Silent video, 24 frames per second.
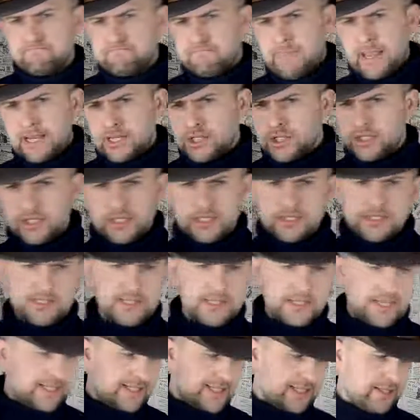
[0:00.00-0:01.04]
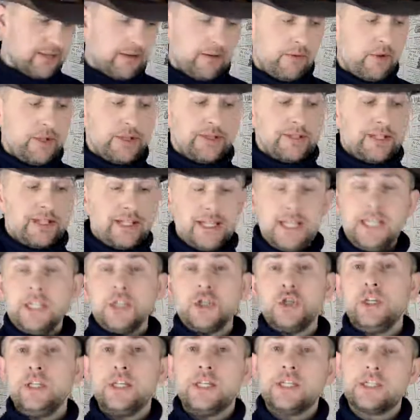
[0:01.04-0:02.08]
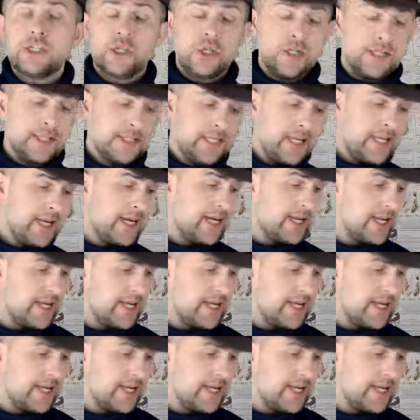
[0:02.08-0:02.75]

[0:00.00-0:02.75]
actually it's literally translated